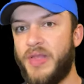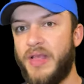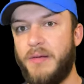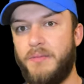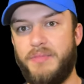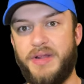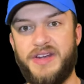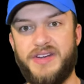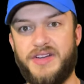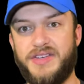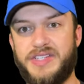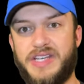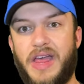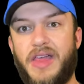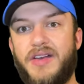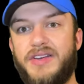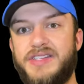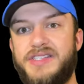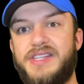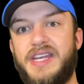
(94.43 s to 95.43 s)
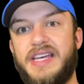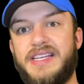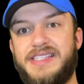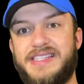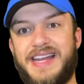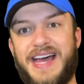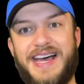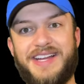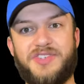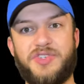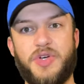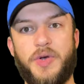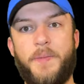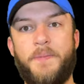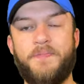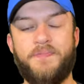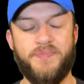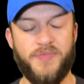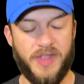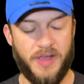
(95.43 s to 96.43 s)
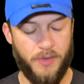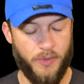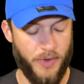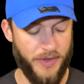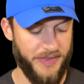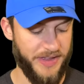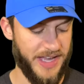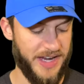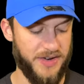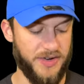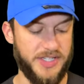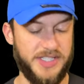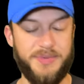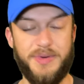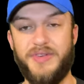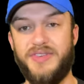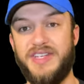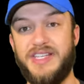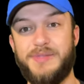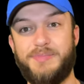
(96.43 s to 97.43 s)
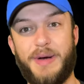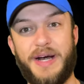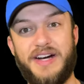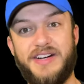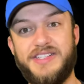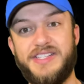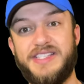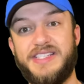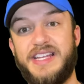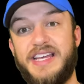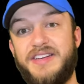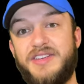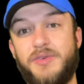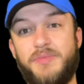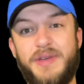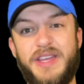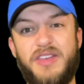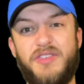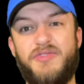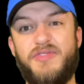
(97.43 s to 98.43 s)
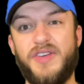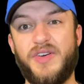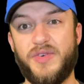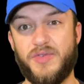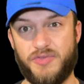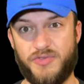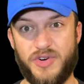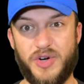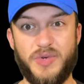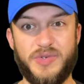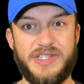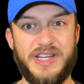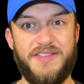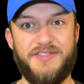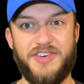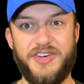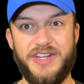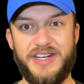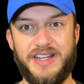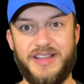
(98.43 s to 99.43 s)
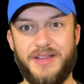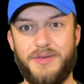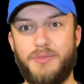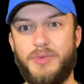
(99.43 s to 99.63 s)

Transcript: Blend it all together, it just tastes natural. One thing I noticed about these bars is they don't make you feel gross after eating them,